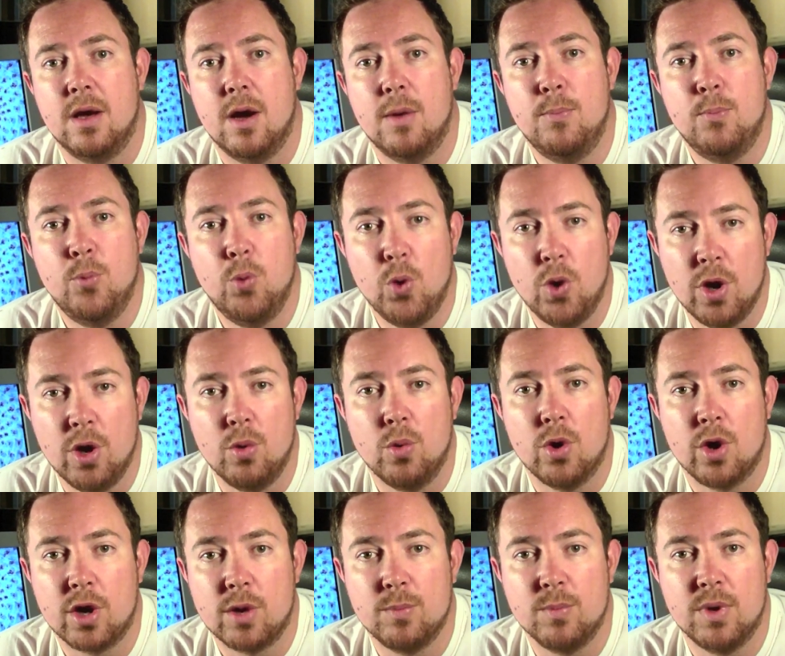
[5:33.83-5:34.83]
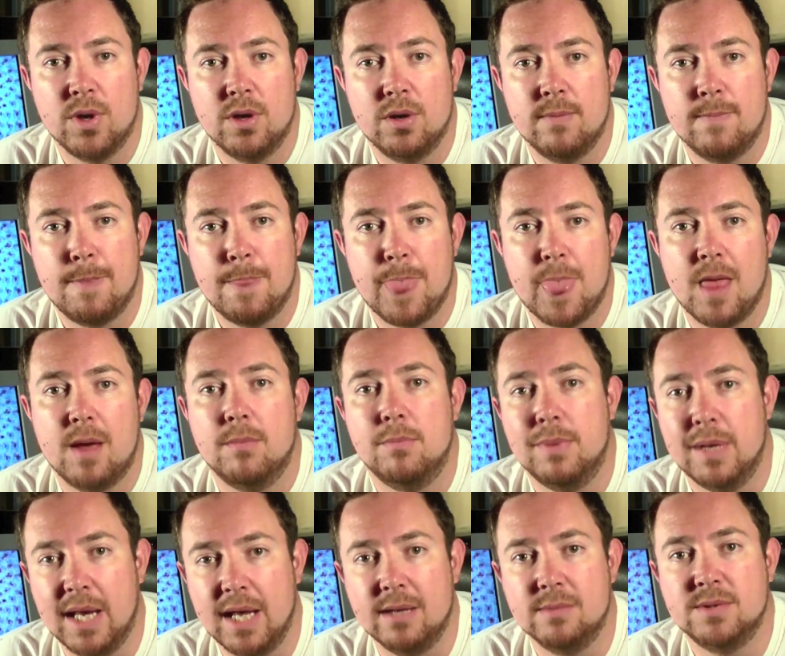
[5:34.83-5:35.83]
a poor workman
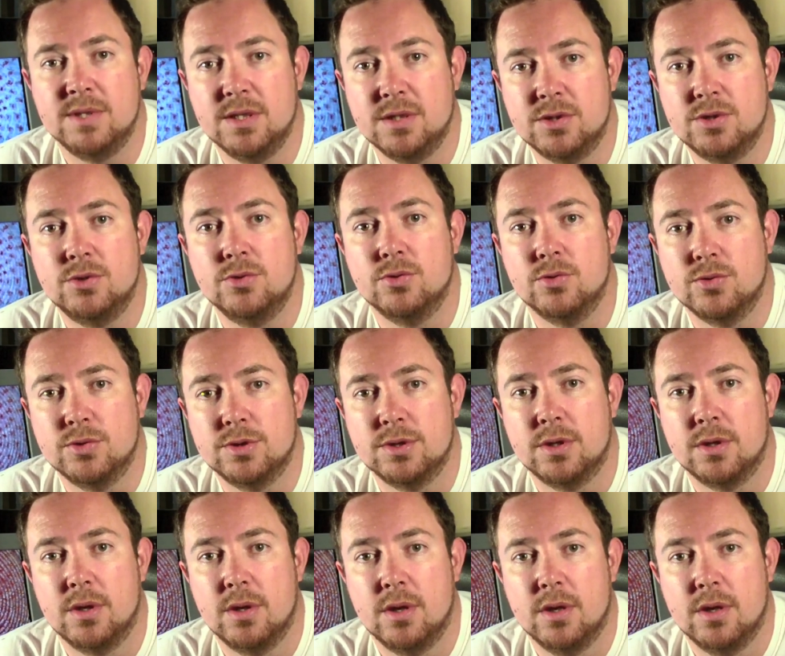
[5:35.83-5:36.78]
blames his tools.